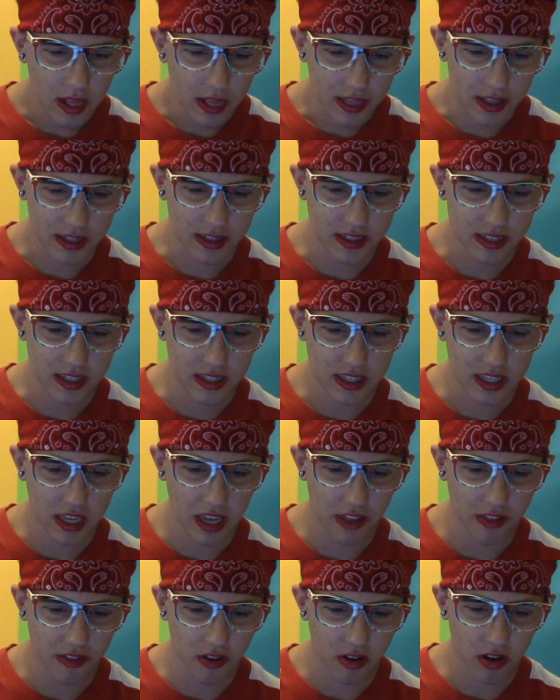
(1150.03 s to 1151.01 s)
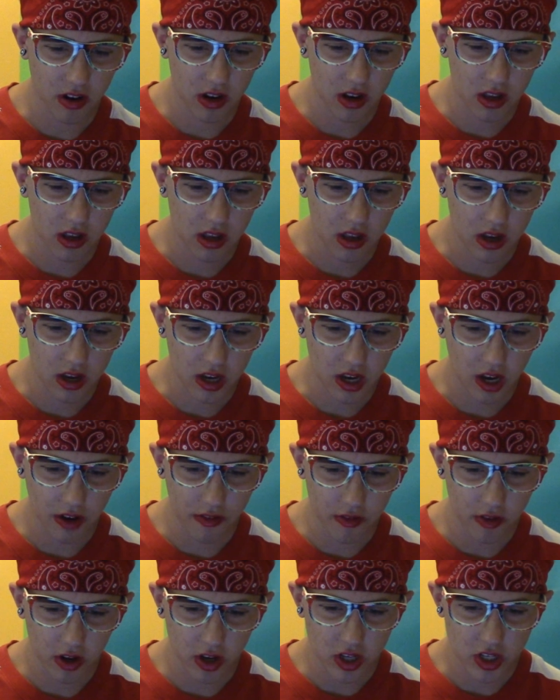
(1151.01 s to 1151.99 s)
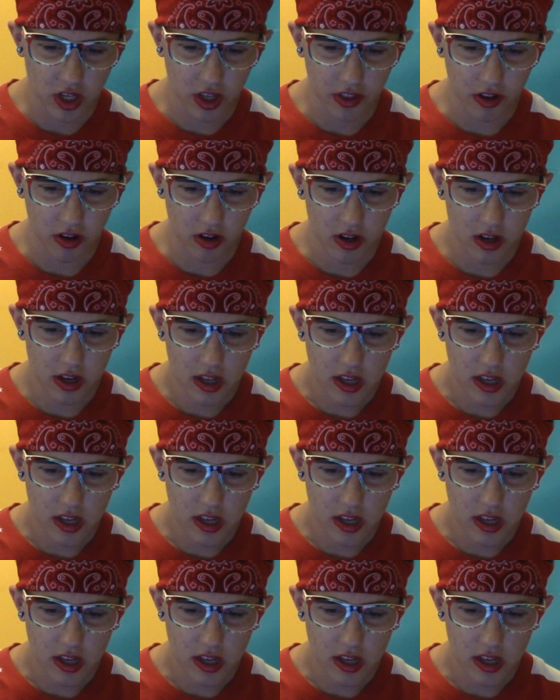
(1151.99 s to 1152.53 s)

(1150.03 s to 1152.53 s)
Let's sit together and cover each other,